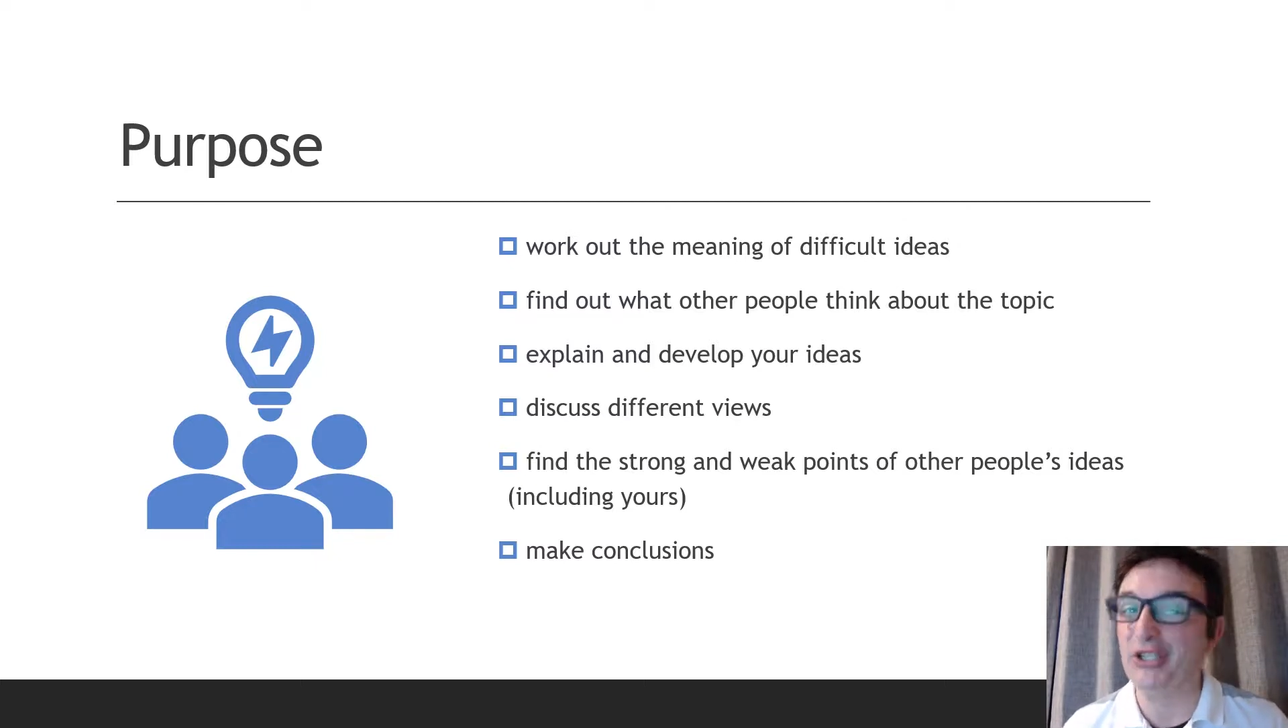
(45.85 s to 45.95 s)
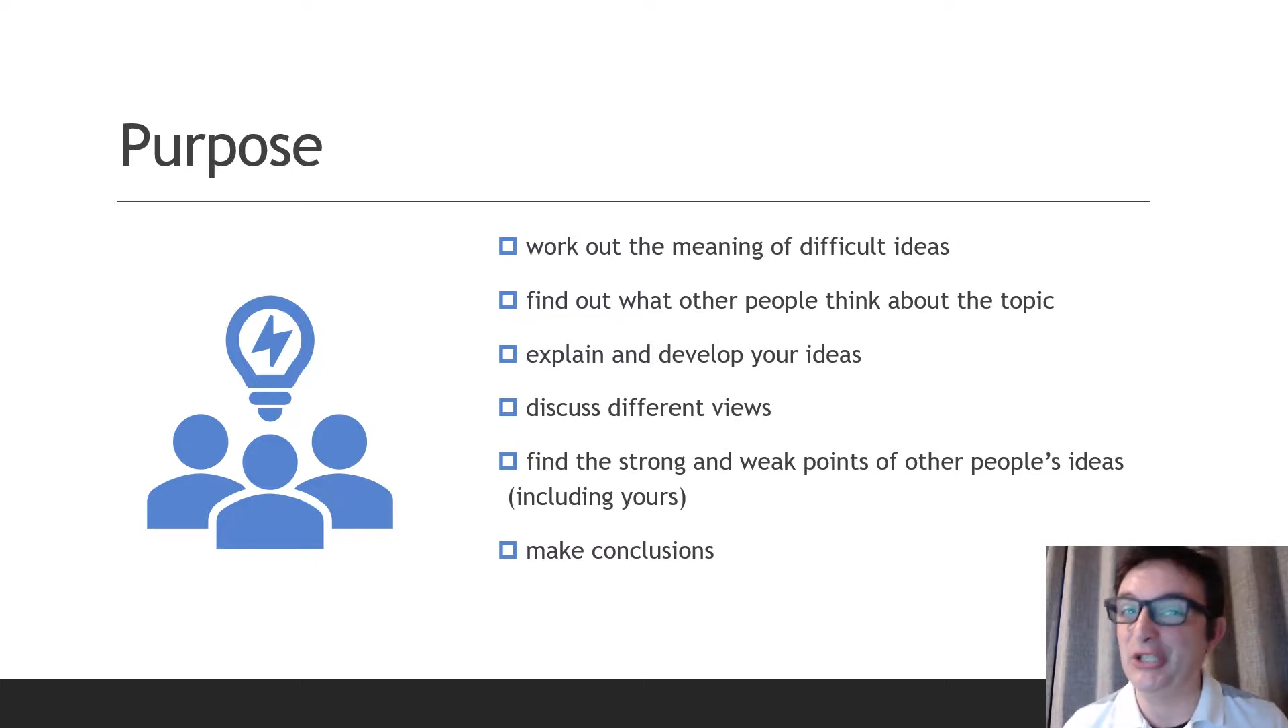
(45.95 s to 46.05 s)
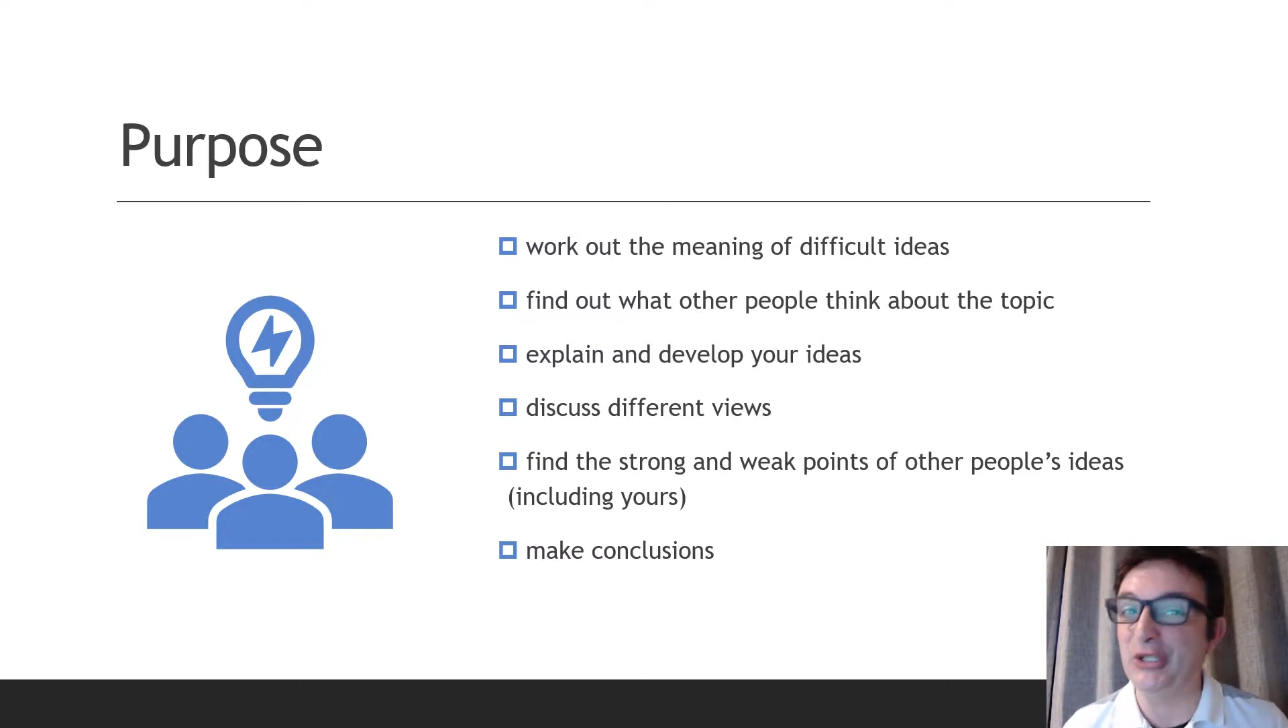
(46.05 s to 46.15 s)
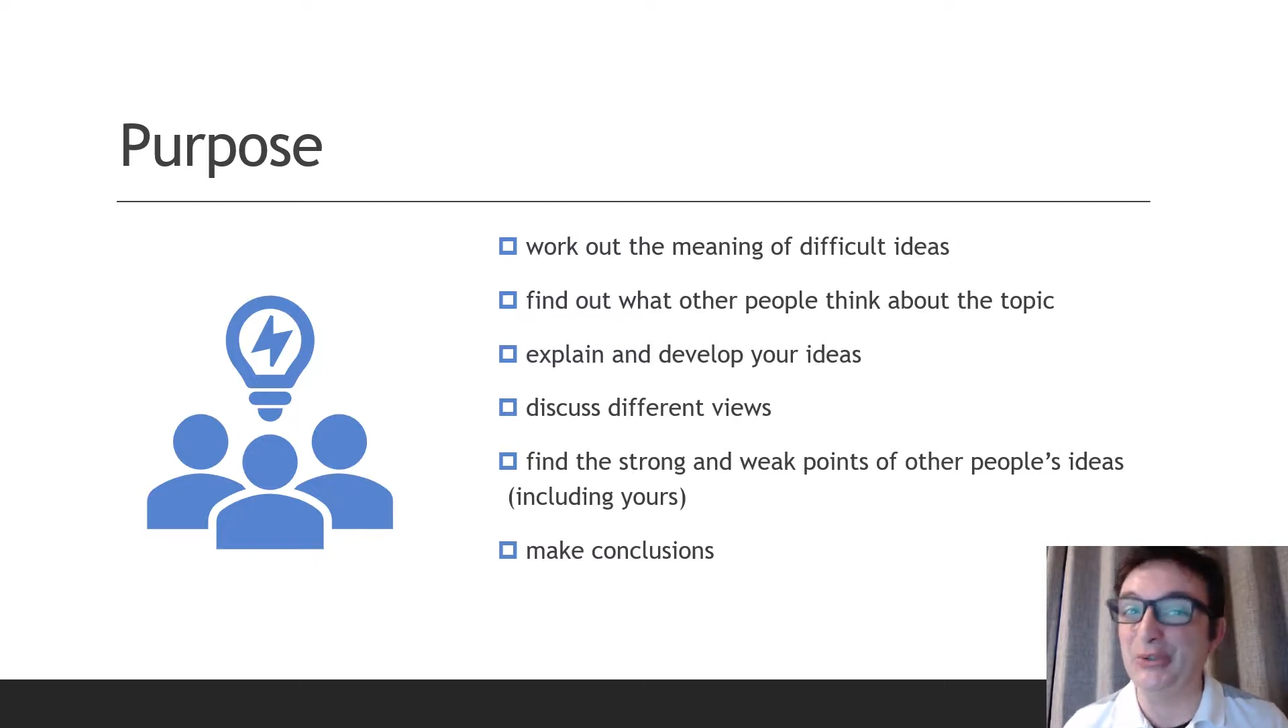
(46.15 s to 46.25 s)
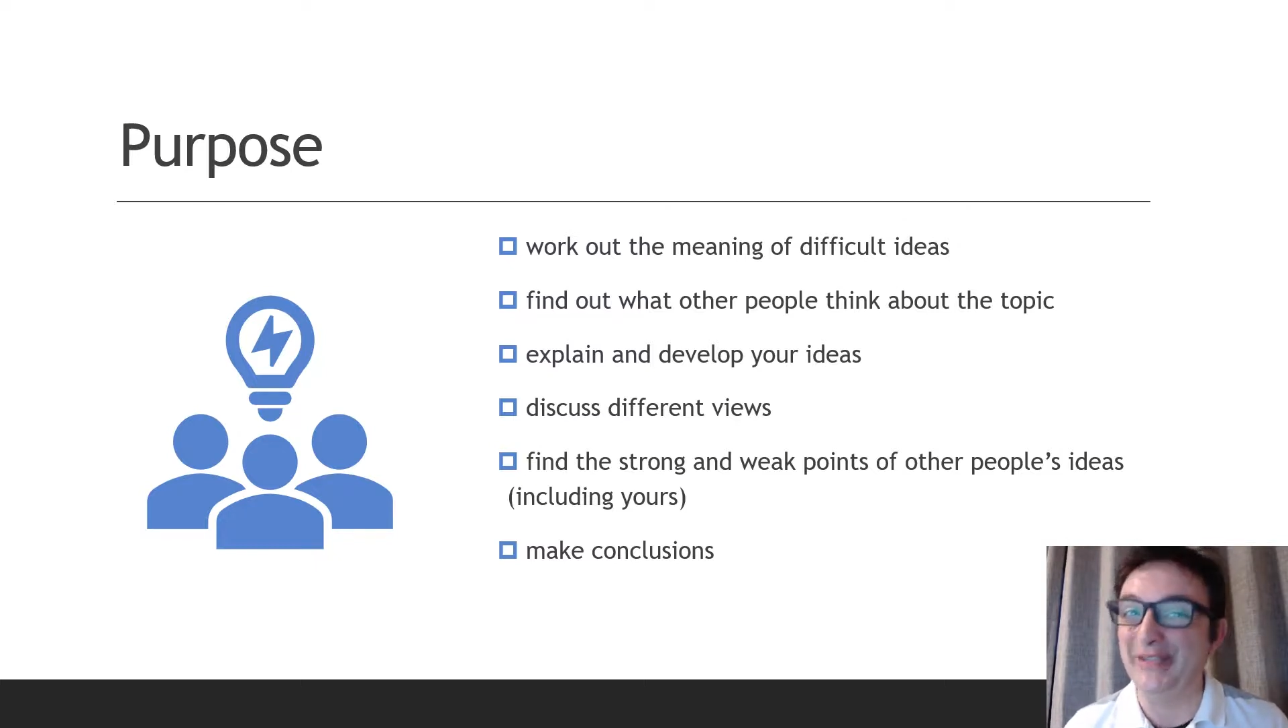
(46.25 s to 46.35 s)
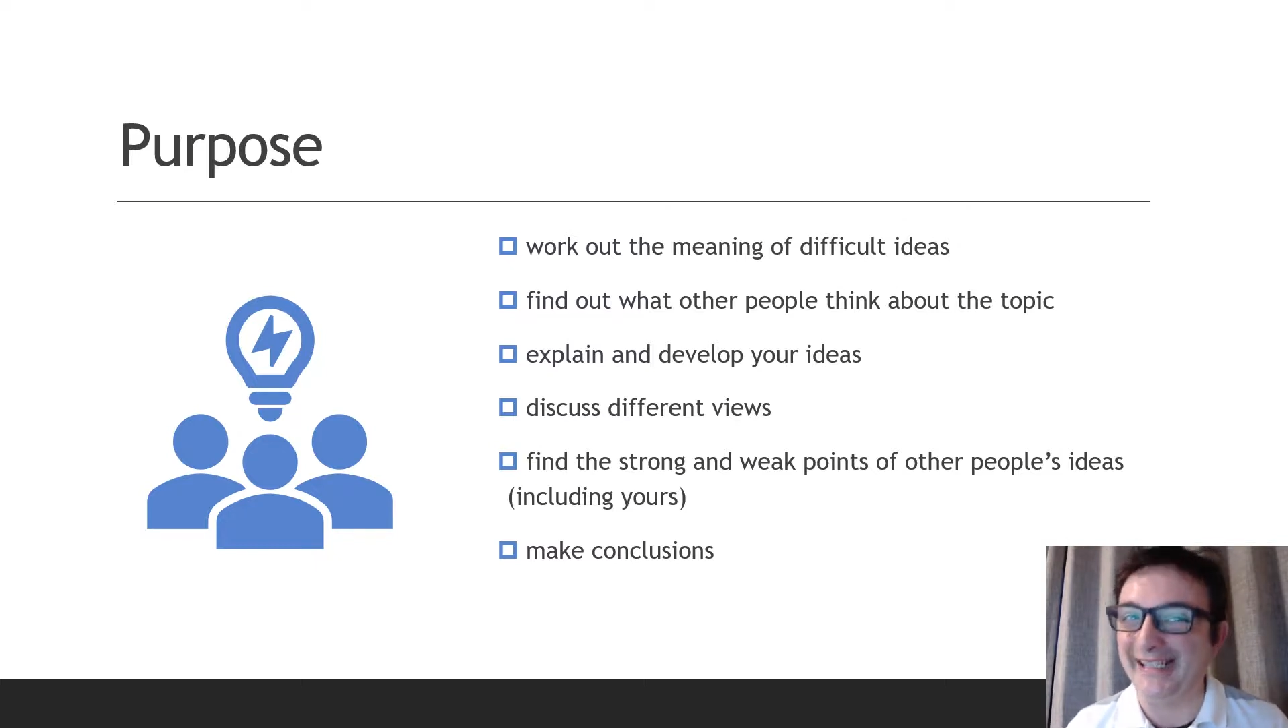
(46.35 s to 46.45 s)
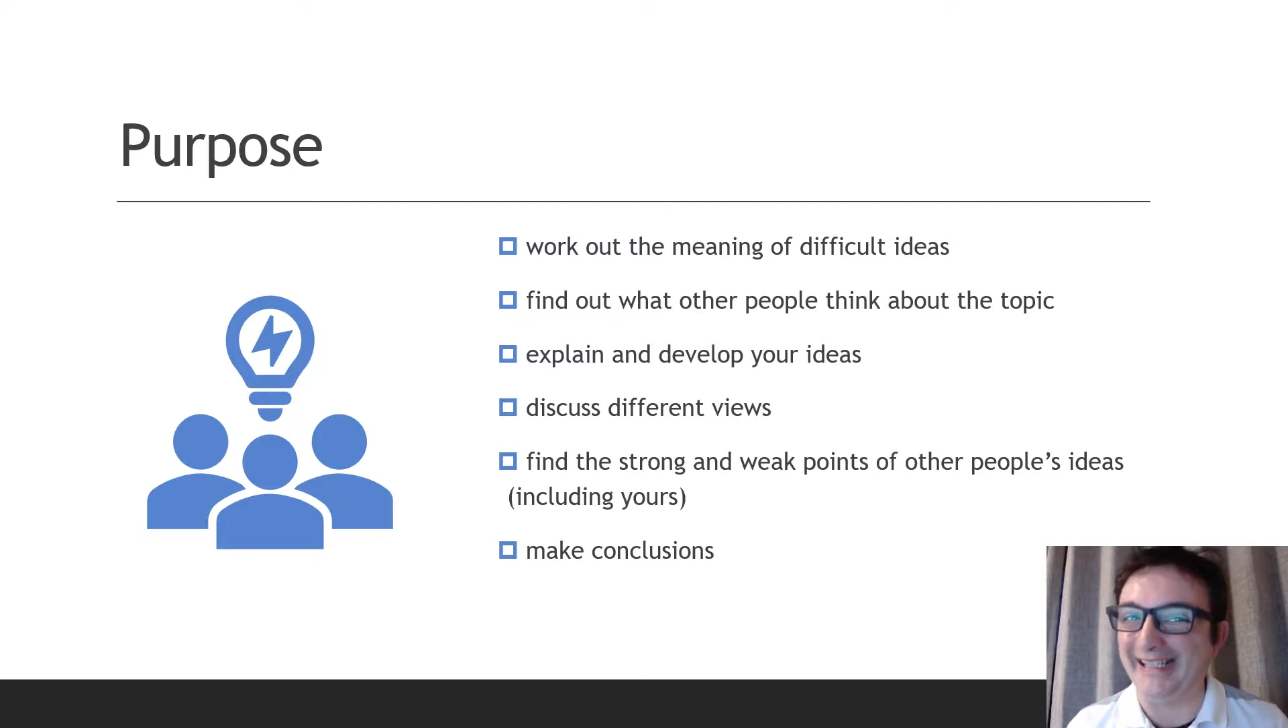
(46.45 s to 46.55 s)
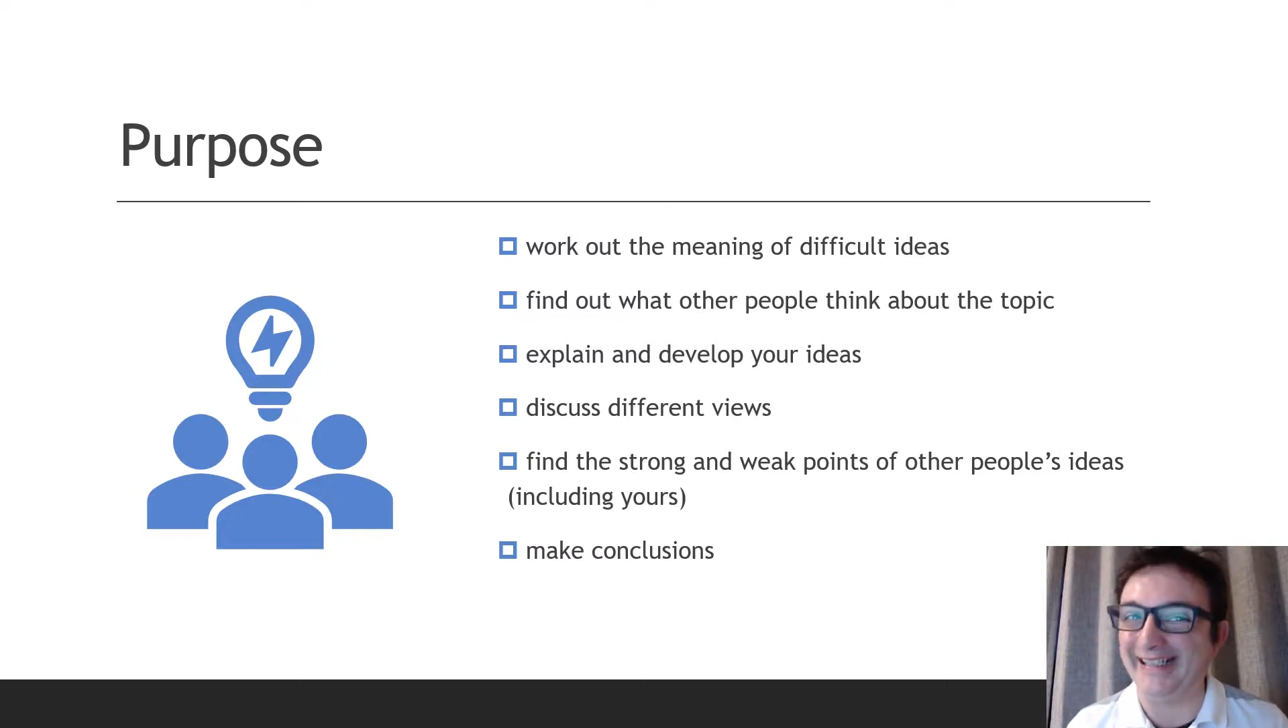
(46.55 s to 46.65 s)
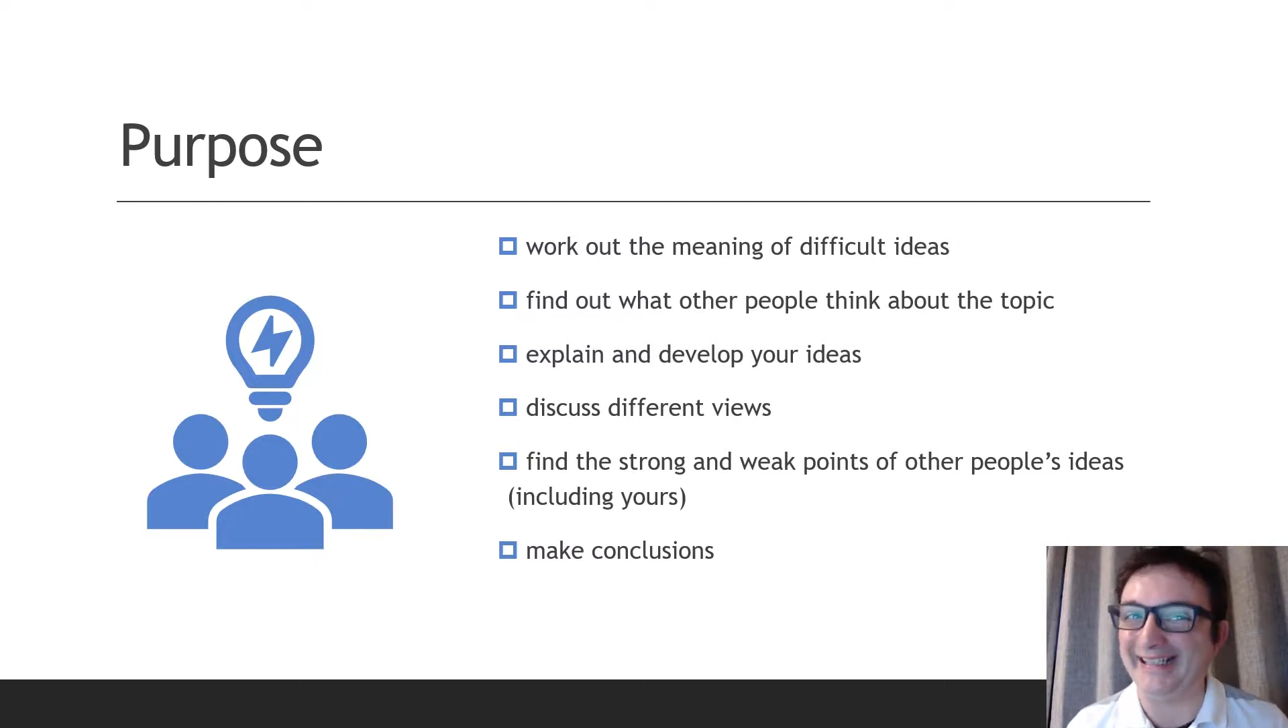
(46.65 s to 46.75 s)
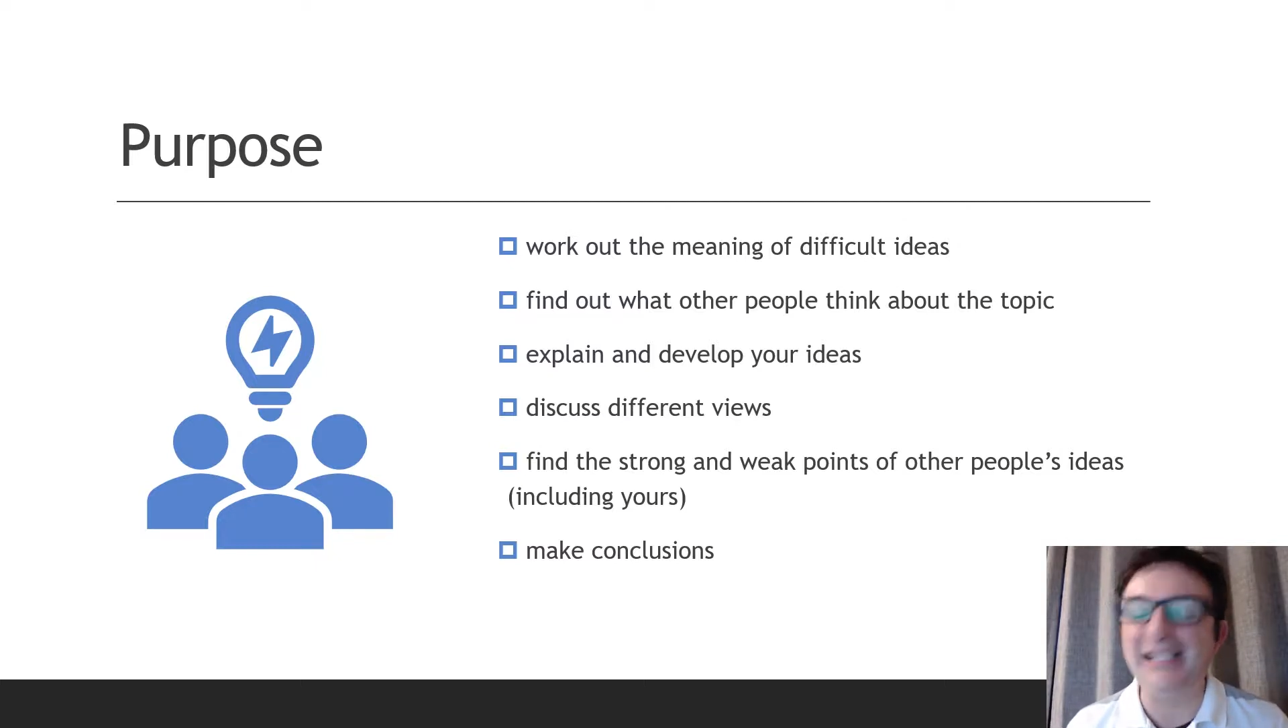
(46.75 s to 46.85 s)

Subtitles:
you need.